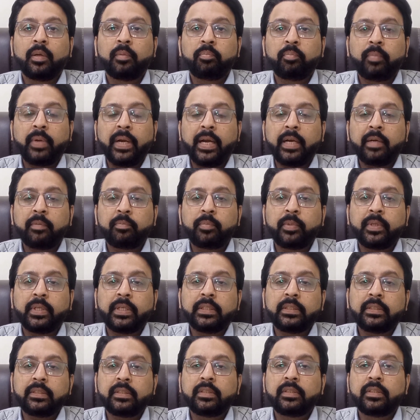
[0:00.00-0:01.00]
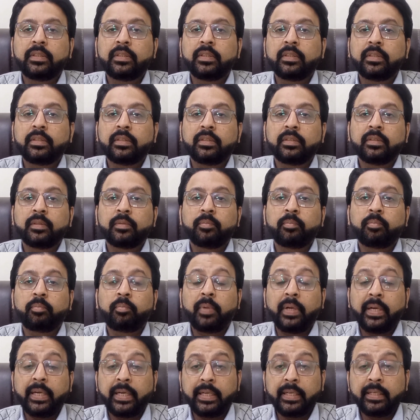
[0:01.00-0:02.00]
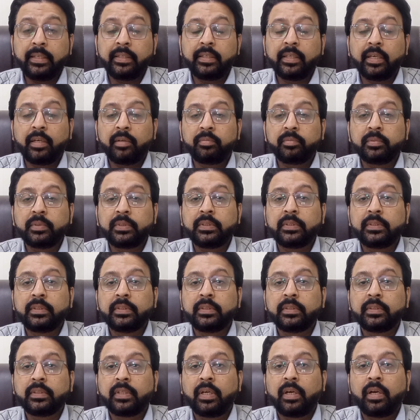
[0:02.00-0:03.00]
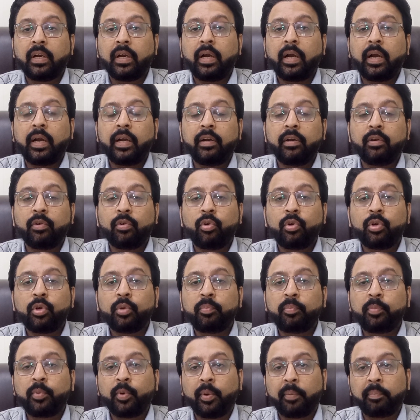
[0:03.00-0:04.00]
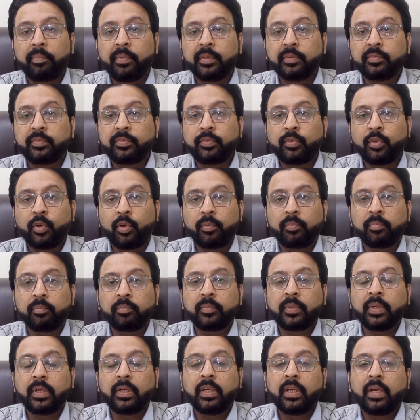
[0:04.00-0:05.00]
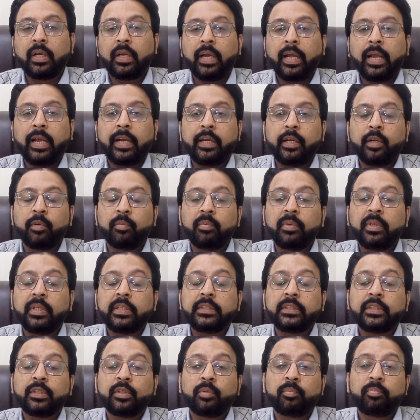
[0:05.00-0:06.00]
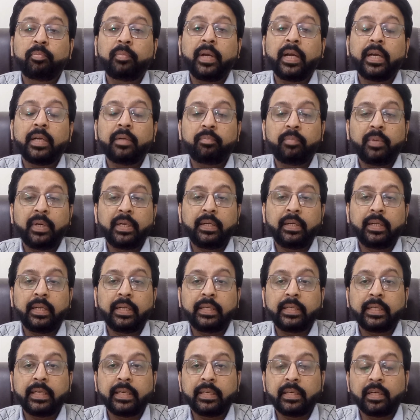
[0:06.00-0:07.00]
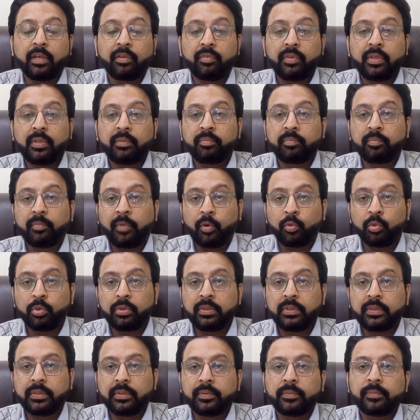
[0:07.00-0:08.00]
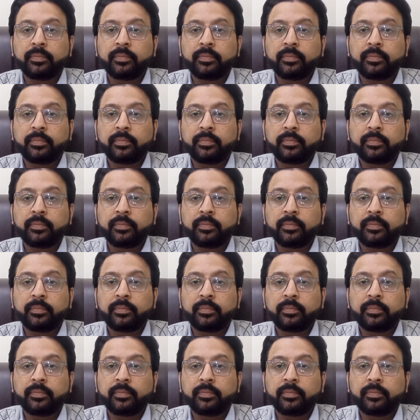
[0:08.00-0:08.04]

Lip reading: bad breath, bleeding gums, and a lot of problems from accumulation of bad bacteria in our mouth.